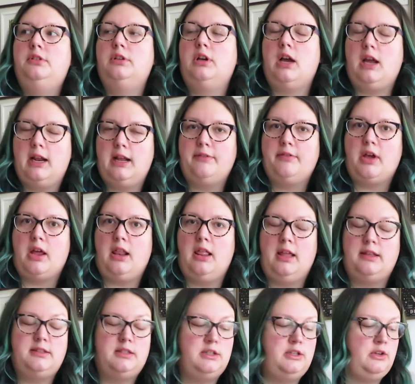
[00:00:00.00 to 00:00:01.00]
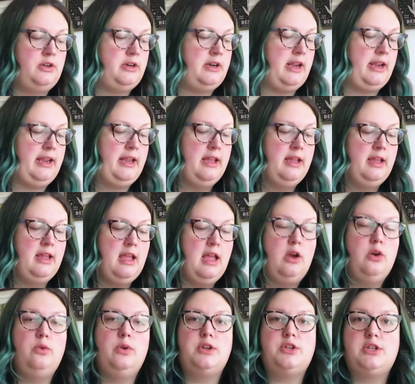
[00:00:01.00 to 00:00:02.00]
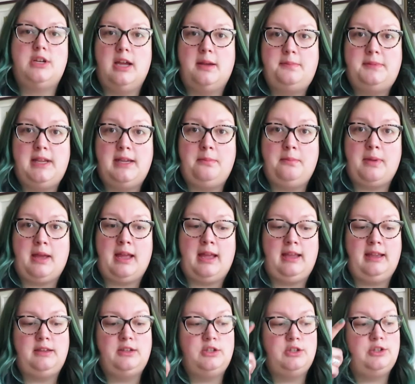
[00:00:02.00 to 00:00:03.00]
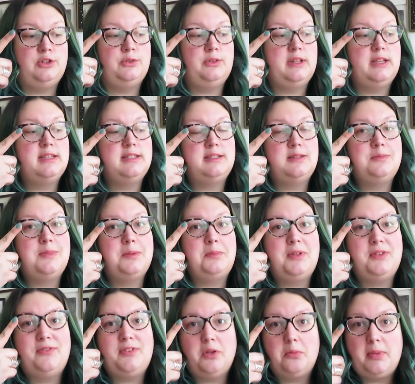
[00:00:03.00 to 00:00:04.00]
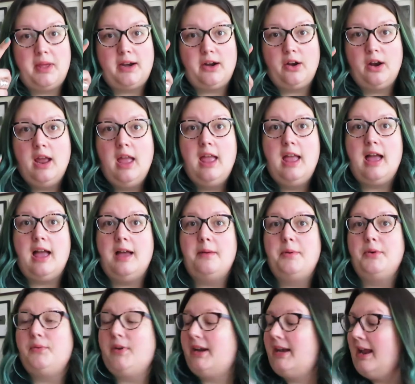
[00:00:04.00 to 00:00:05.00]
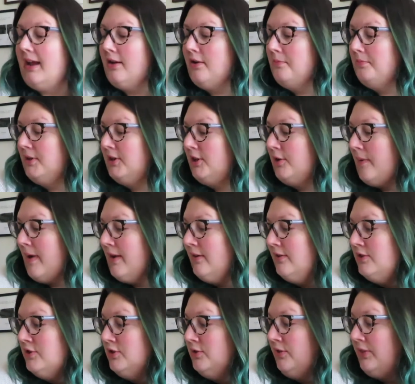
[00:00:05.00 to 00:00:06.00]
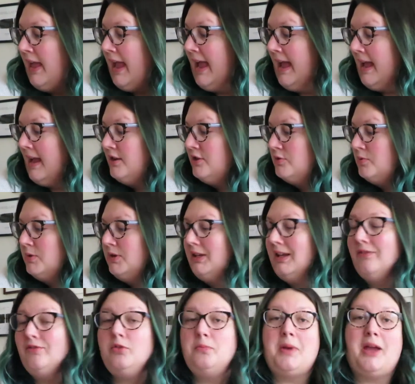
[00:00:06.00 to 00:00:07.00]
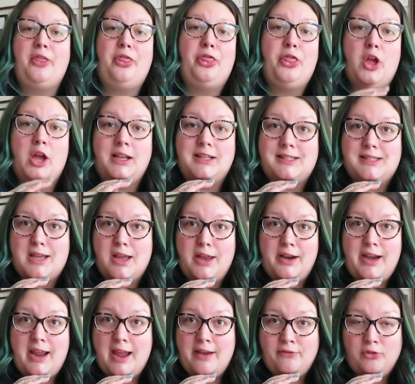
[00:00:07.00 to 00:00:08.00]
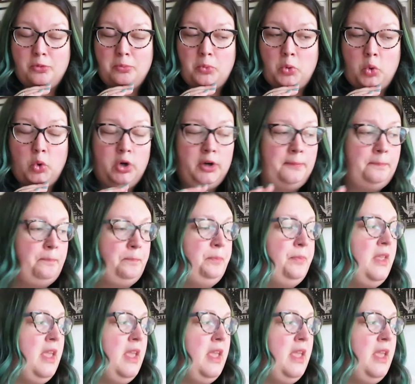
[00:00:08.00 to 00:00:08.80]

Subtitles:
God, I've got a lot to do today. I wish it'd update my to-do list and make me feel better. But right now, I'm gonna go out and do that. I just wanna give you my thoughts on Evermore.